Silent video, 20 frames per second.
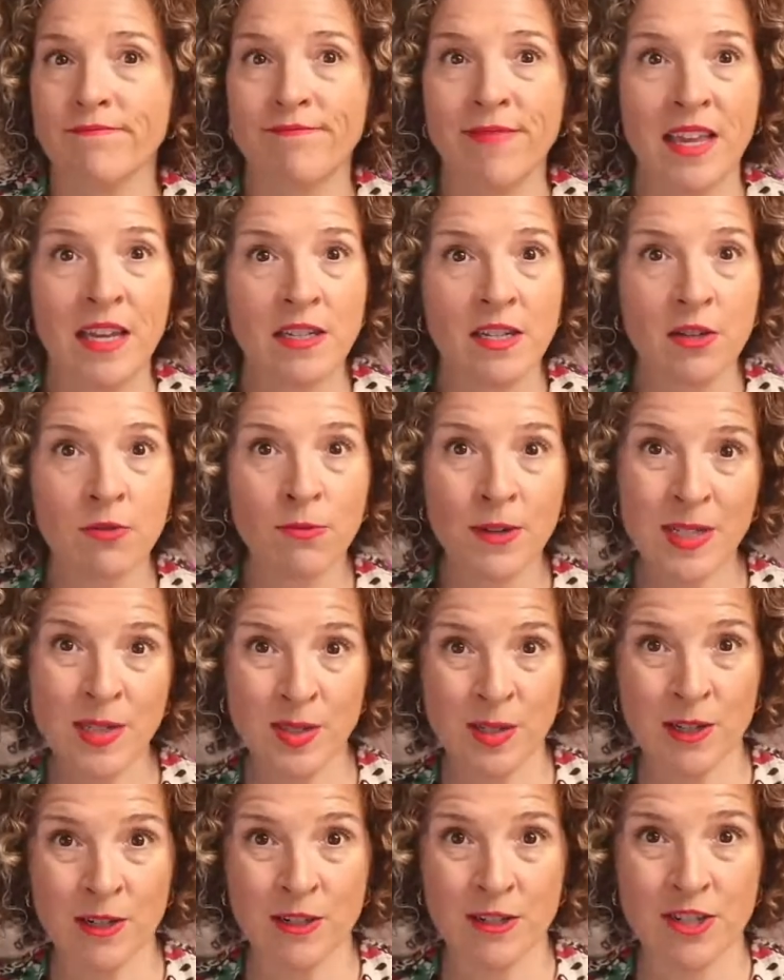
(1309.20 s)
they did
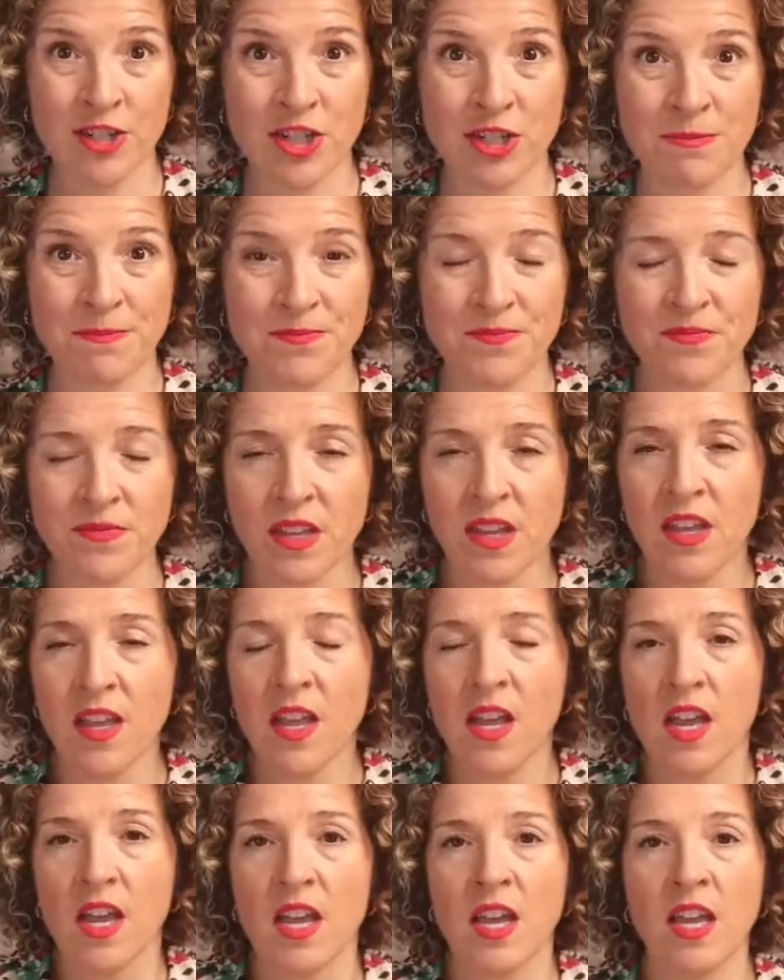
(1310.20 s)
research.
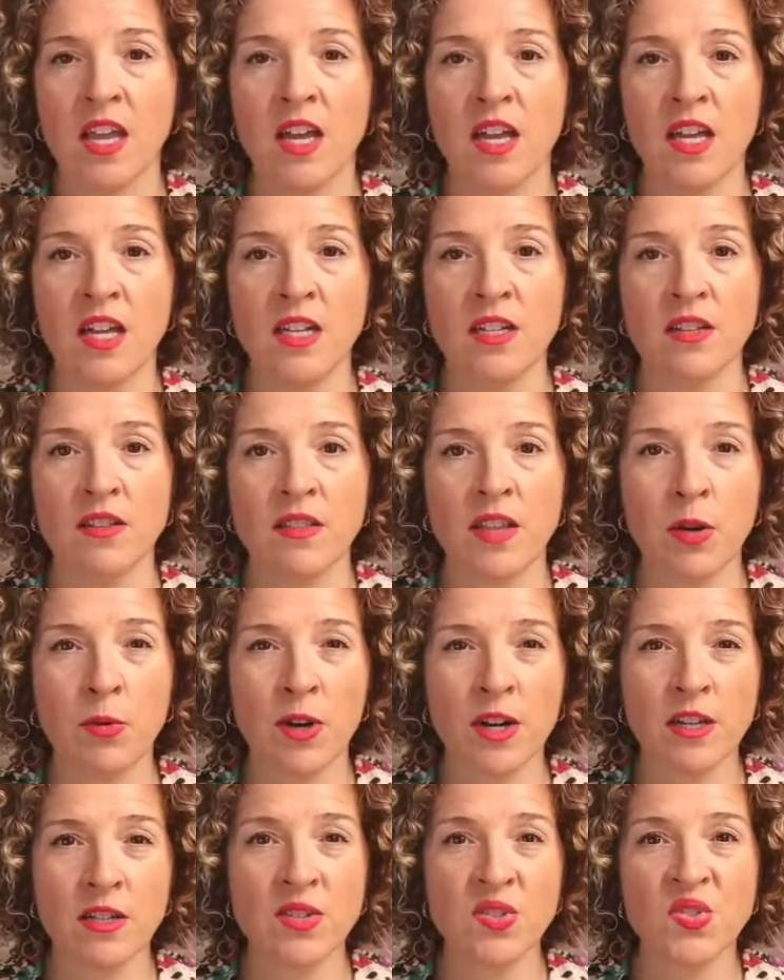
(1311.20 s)
And they
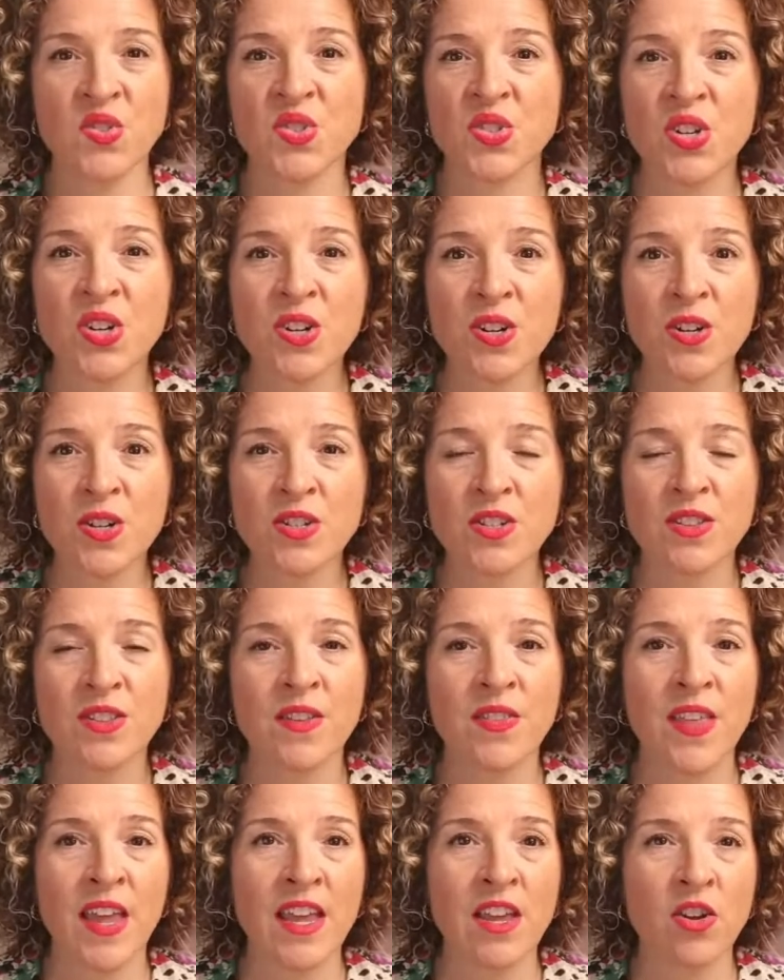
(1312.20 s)
were concerned
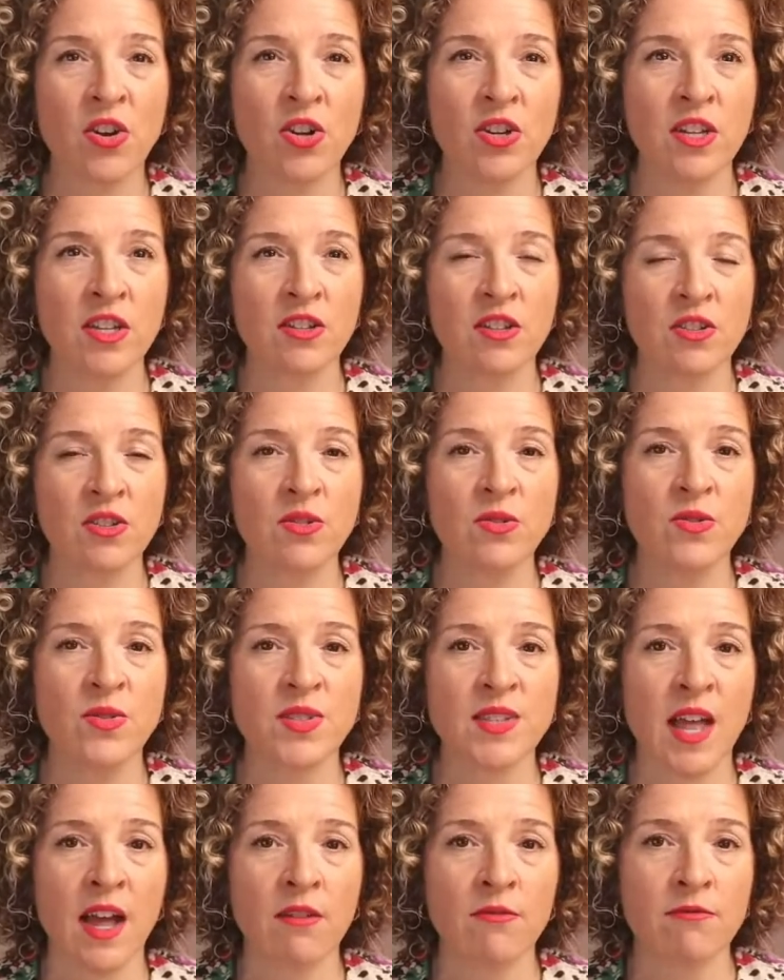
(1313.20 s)
that they couldn't
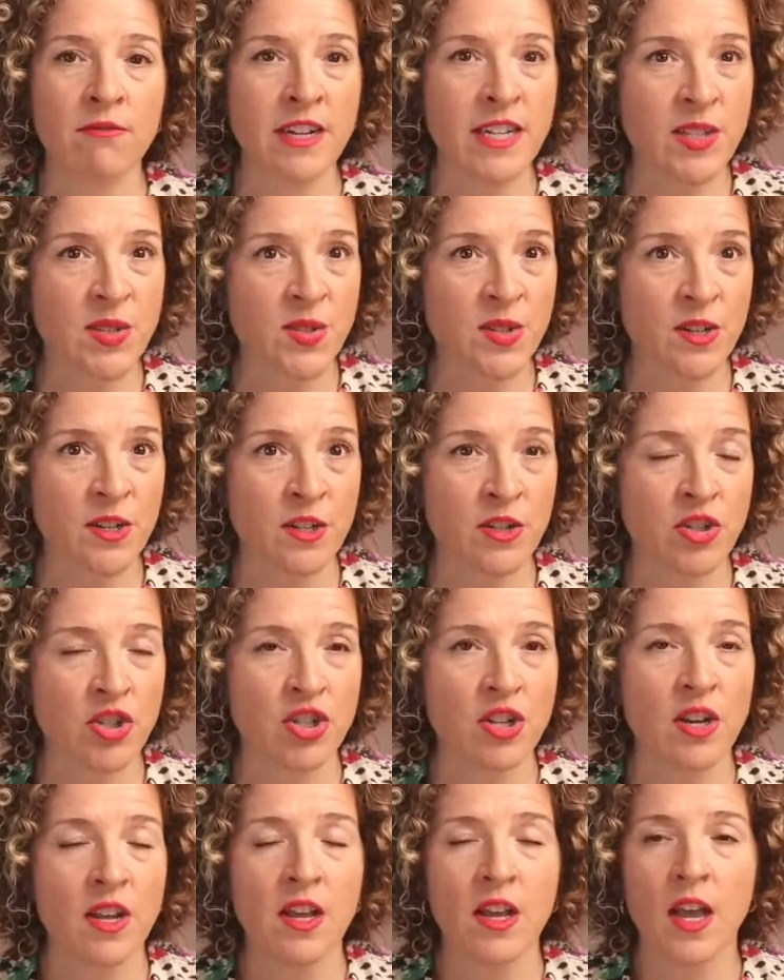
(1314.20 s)
use that
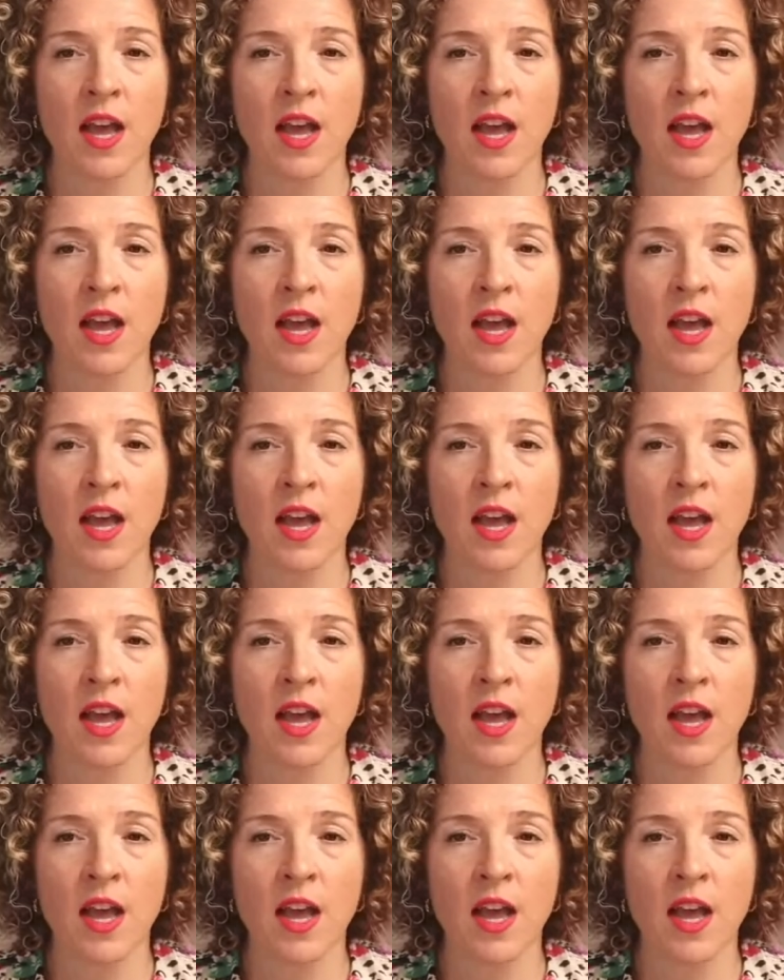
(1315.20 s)
research